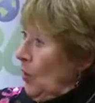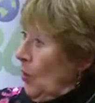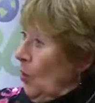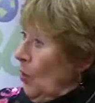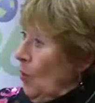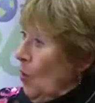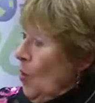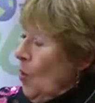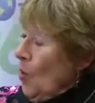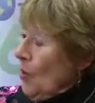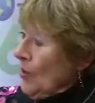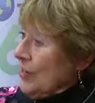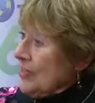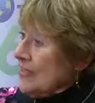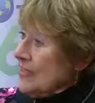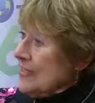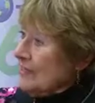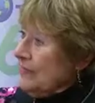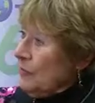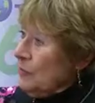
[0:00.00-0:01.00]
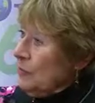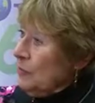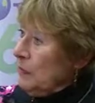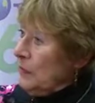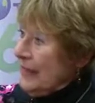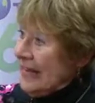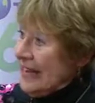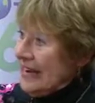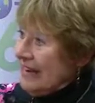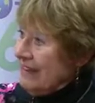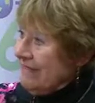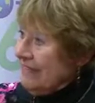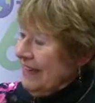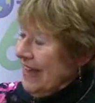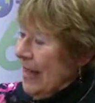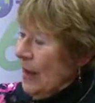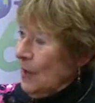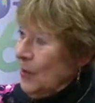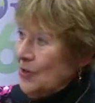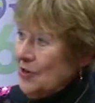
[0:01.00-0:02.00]
awards for planting
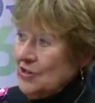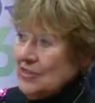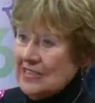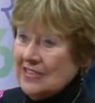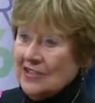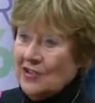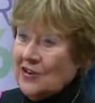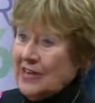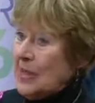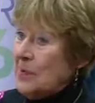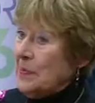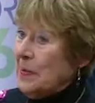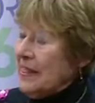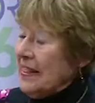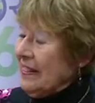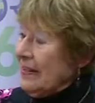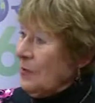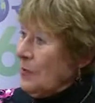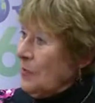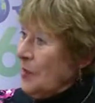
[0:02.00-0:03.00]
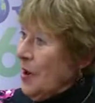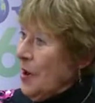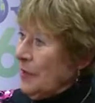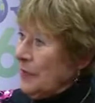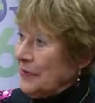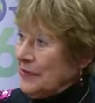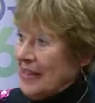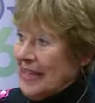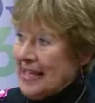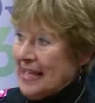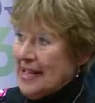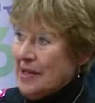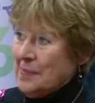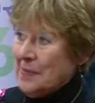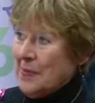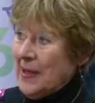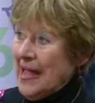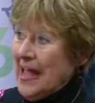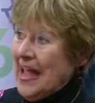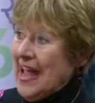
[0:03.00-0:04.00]
flowers or keeping their property up.
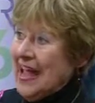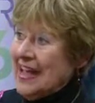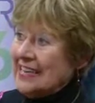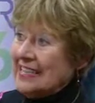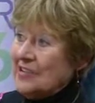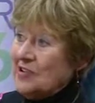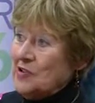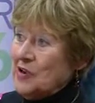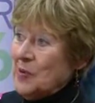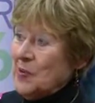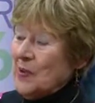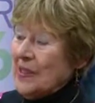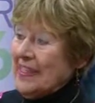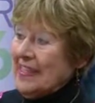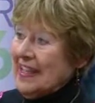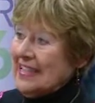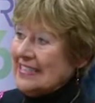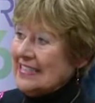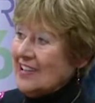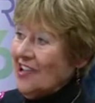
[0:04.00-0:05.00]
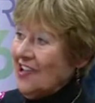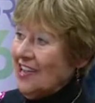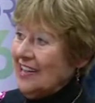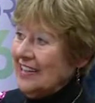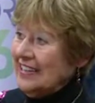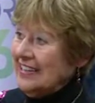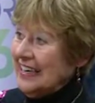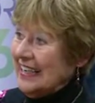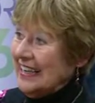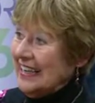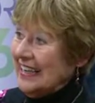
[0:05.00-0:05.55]
Do you know what that's called?